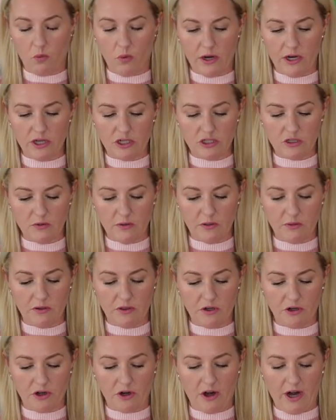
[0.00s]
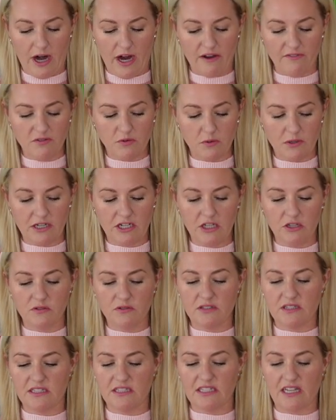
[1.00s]
what you're doing with your craft. We're going to
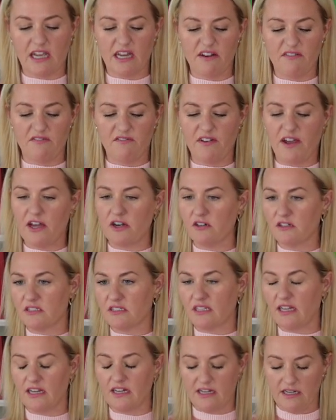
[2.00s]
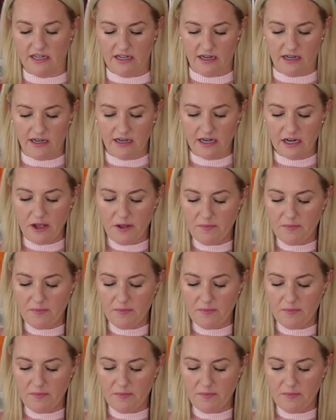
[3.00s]
use this kind of fatter side here.